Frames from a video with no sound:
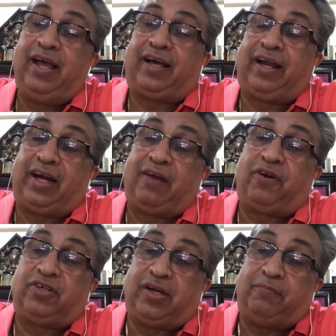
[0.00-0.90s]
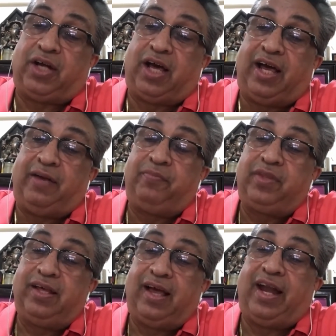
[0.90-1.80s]
a cricketer for some time,
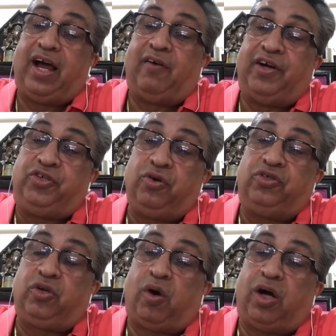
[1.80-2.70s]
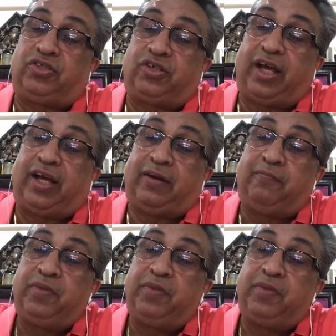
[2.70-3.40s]
and now I choose to watch cricket.